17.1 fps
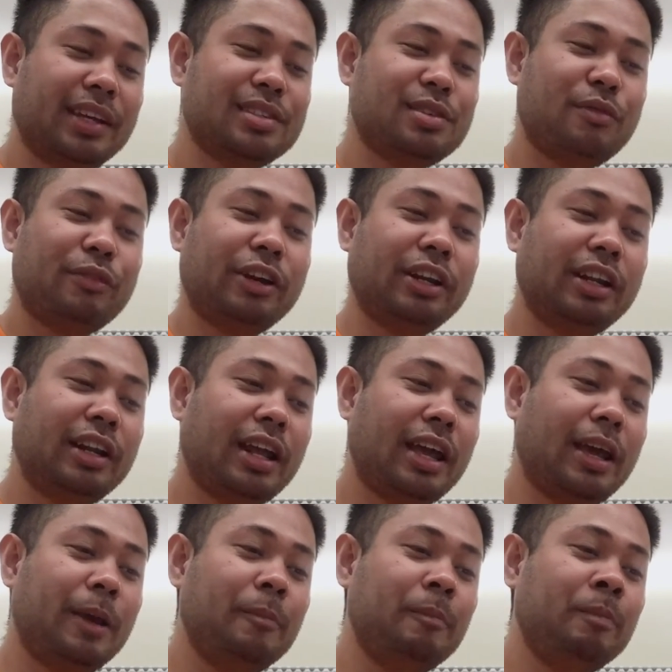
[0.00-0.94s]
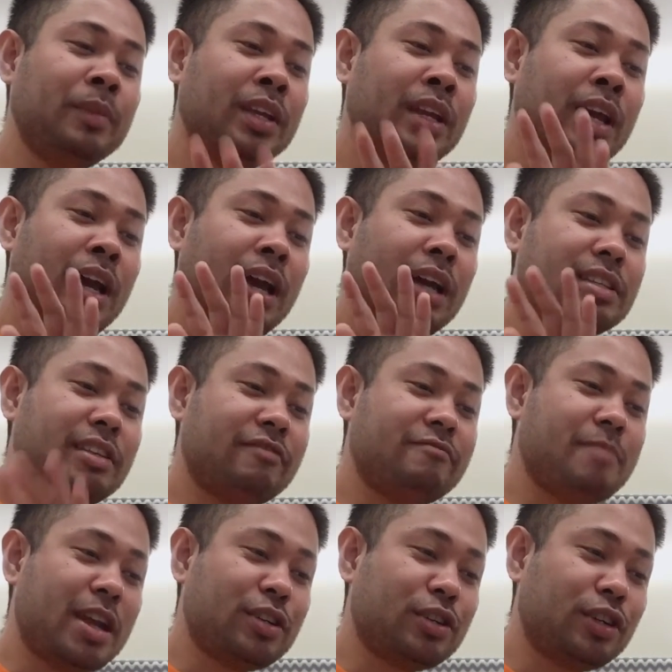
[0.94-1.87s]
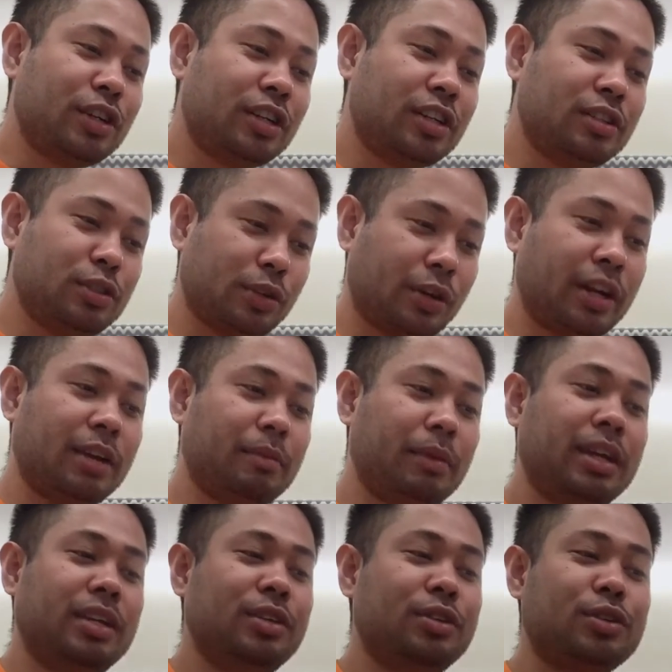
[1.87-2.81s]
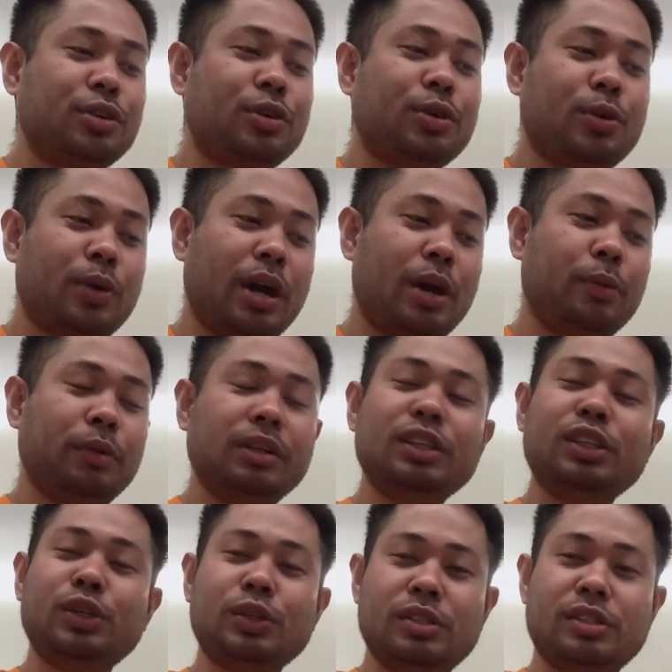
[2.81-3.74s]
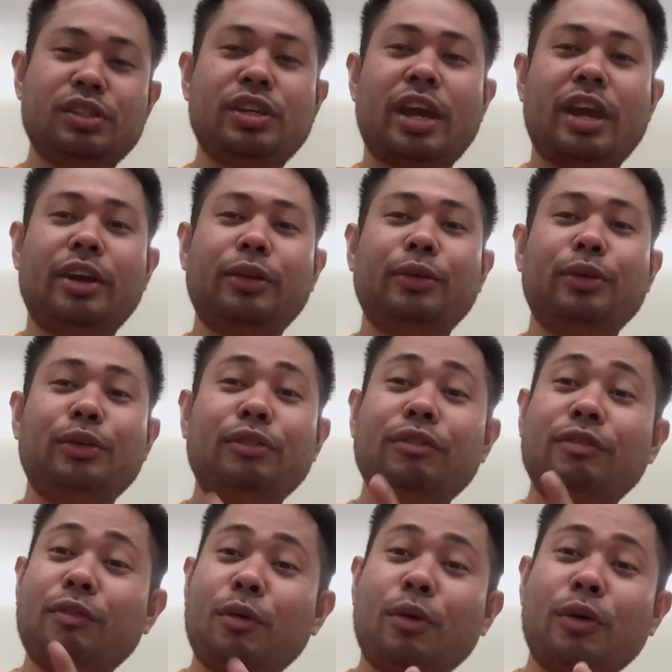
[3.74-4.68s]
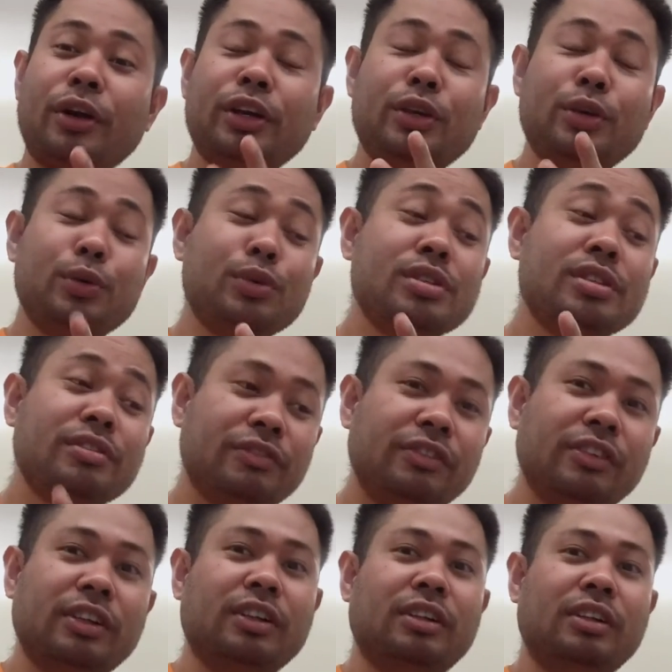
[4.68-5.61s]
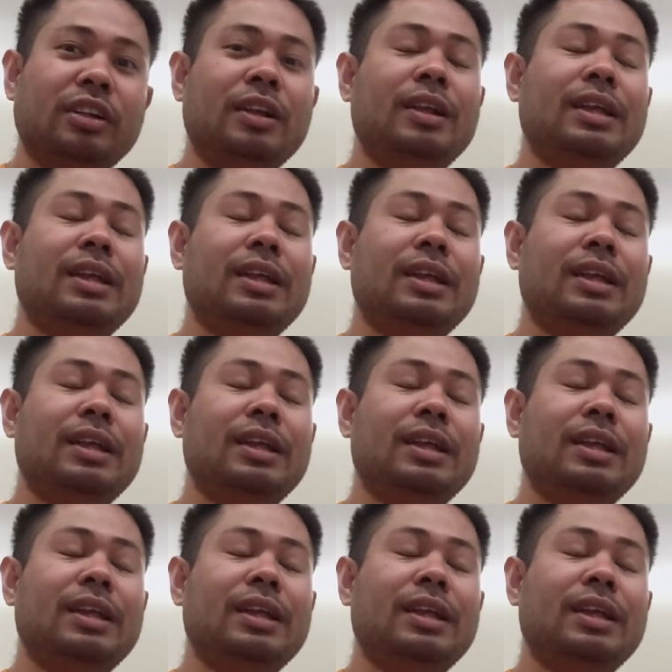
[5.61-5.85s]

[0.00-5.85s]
So for today, as I've mentioned during my intro, I will share to you 4 useful